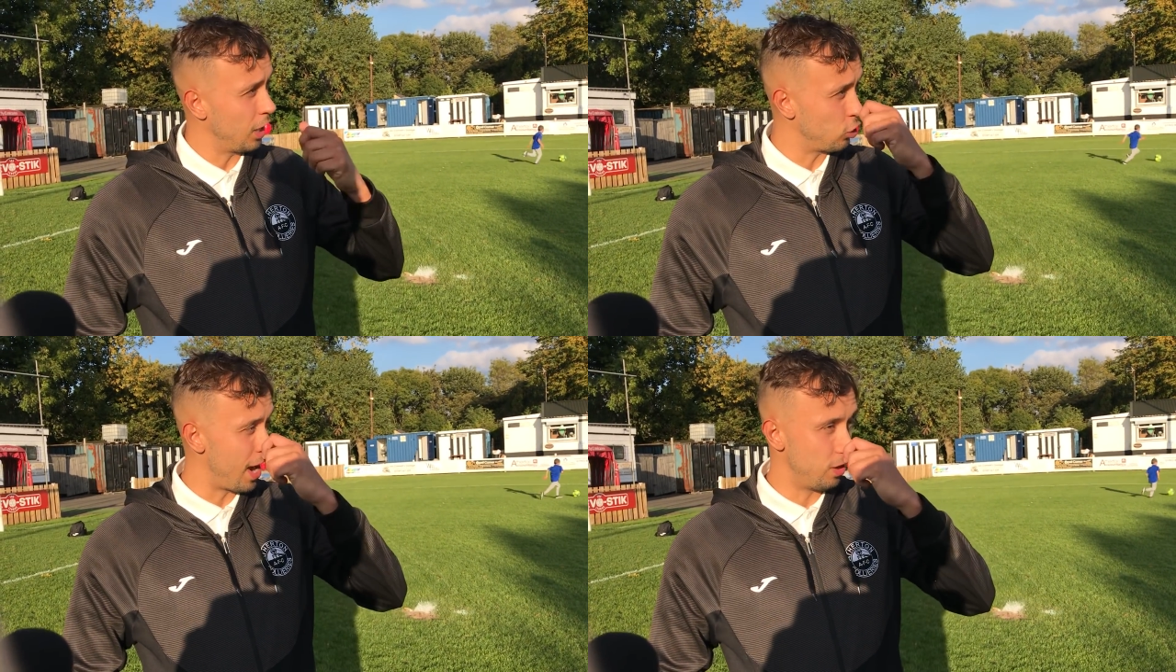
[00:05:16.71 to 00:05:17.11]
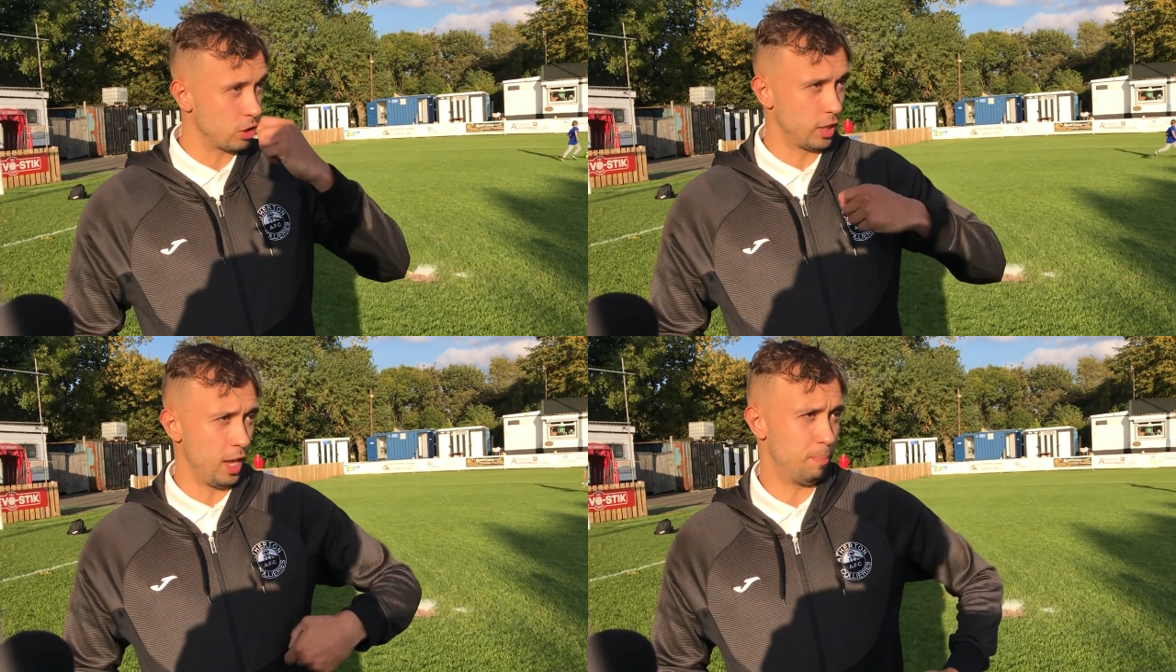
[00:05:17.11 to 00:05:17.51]
Try not
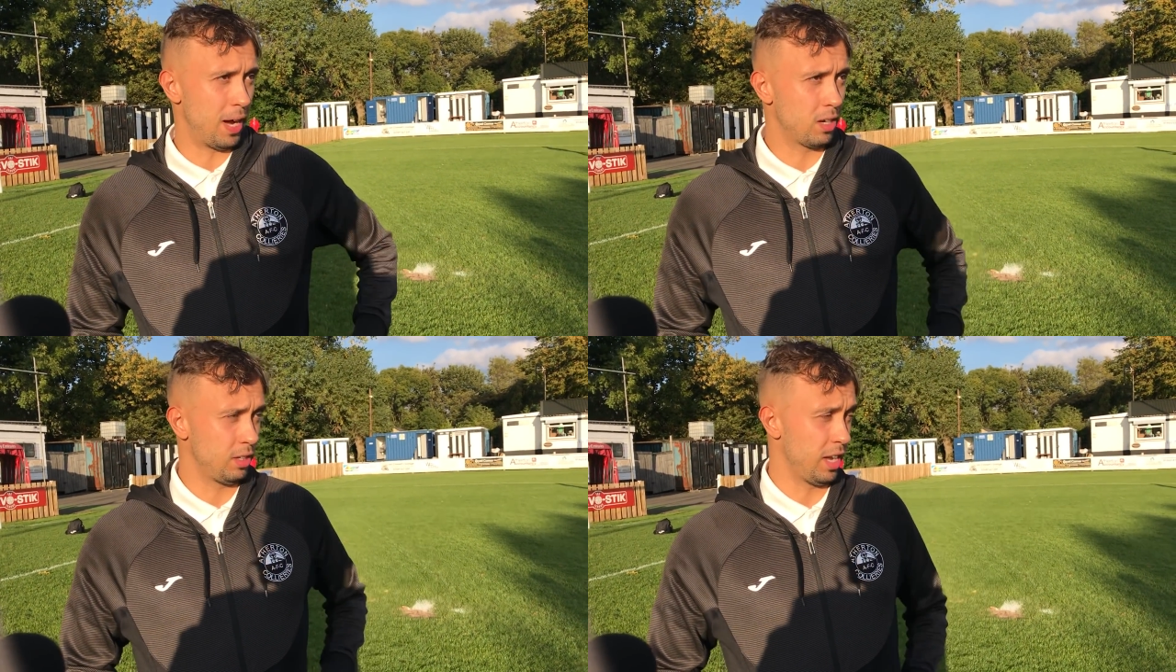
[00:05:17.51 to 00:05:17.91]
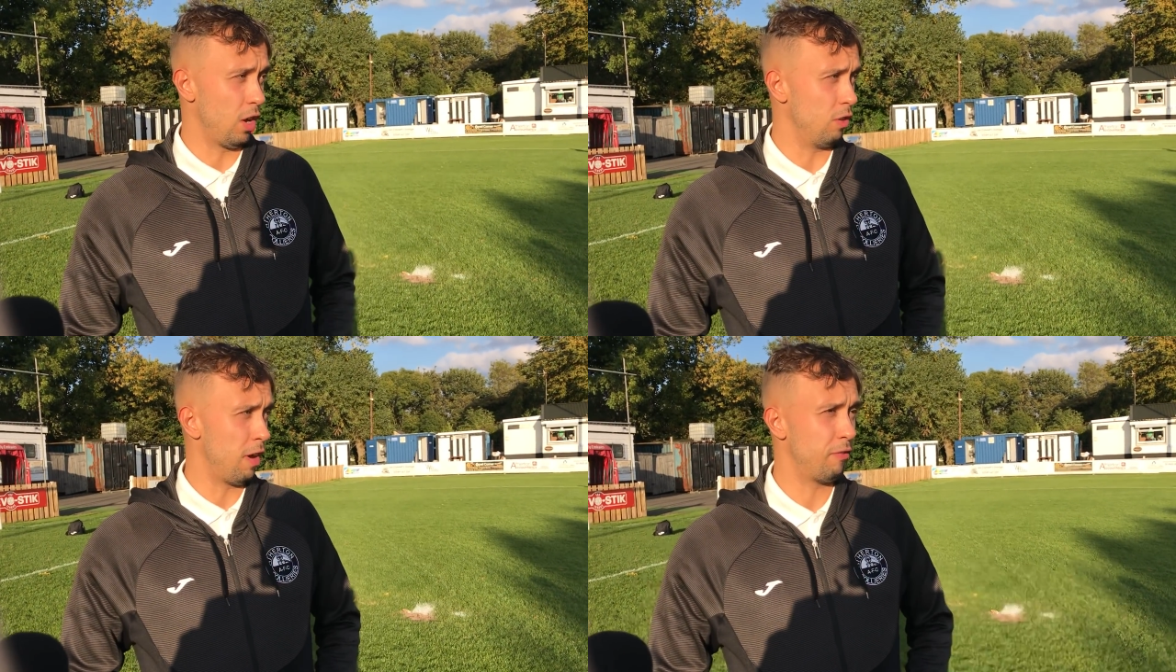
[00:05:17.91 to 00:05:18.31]
to get
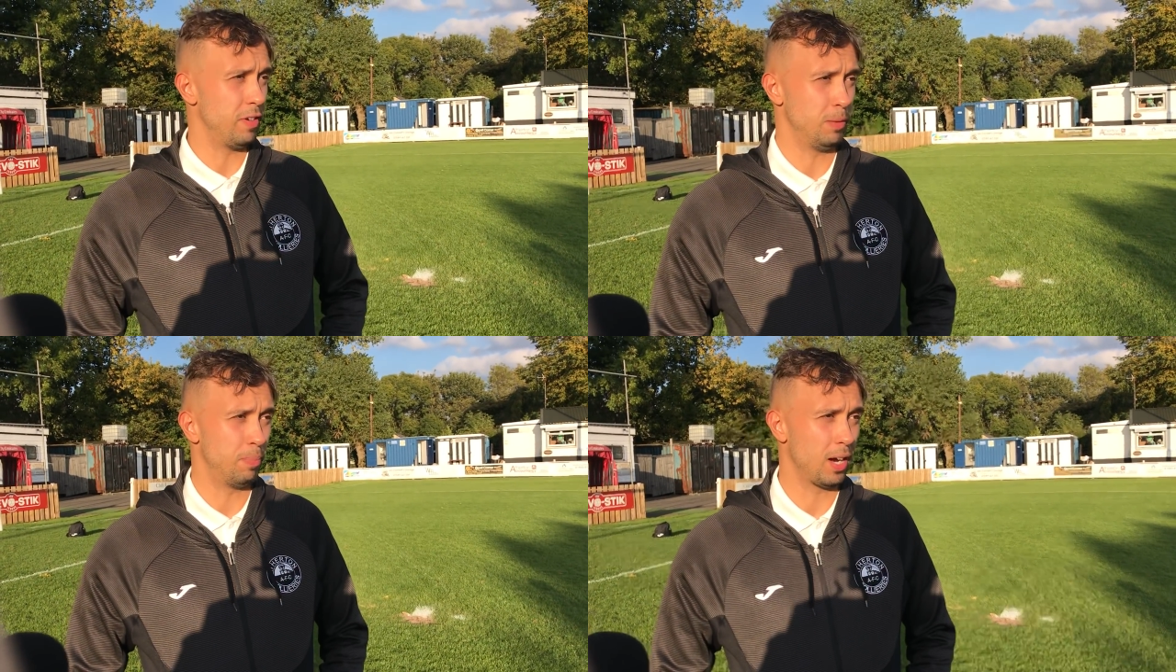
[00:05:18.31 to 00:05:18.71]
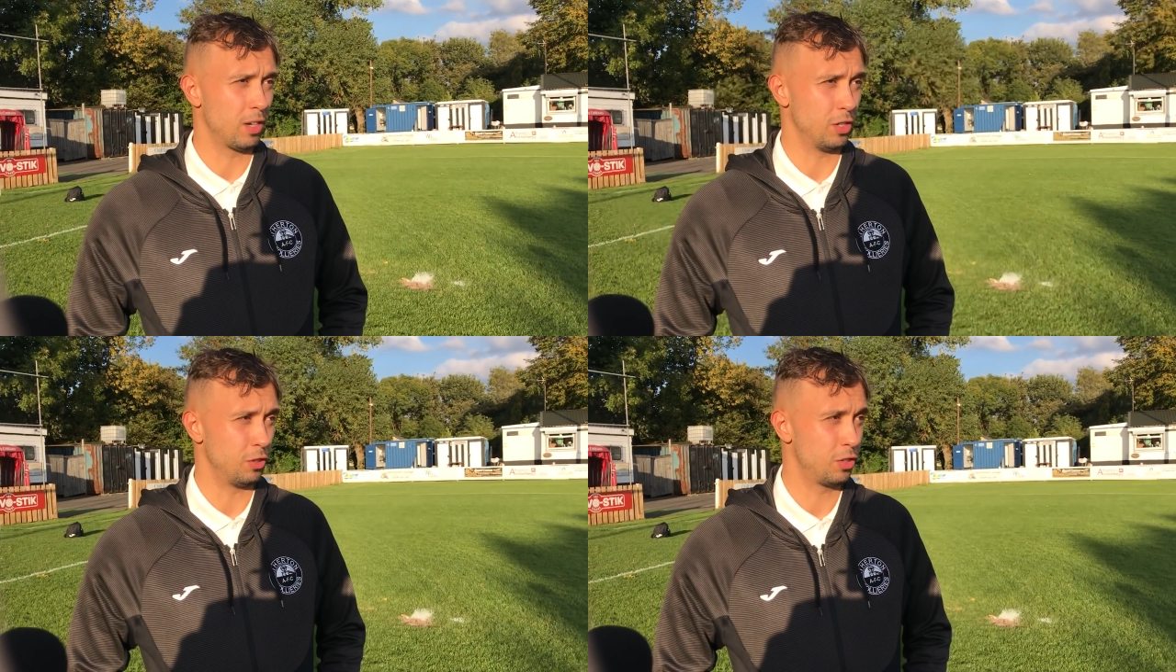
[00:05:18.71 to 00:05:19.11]
on the referee's back,
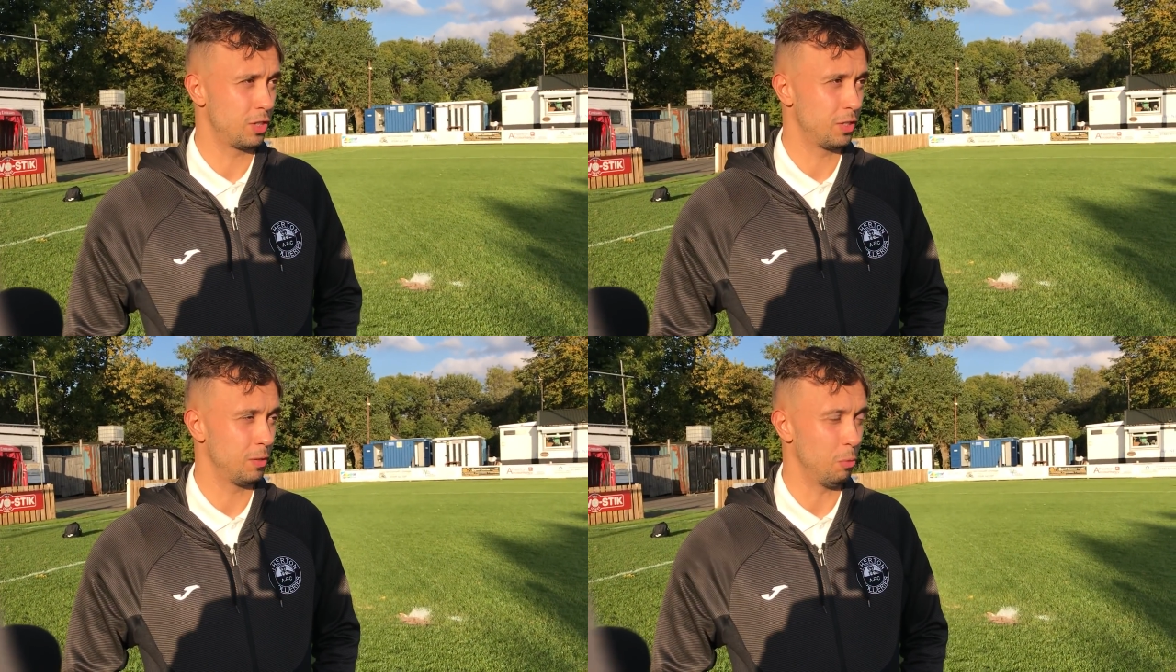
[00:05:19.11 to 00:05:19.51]
because,